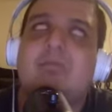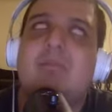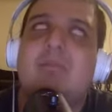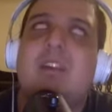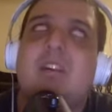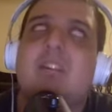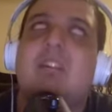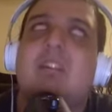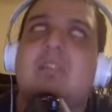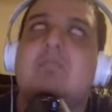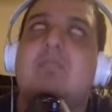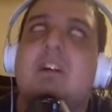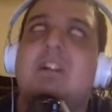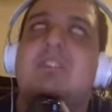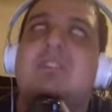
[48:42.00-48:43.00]

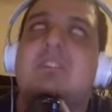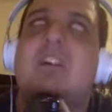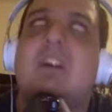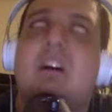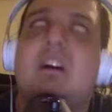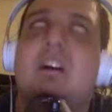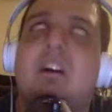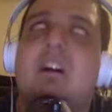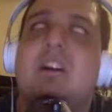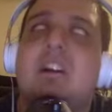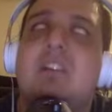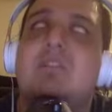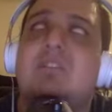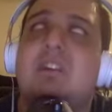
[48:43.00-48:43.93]
was uh, accused of,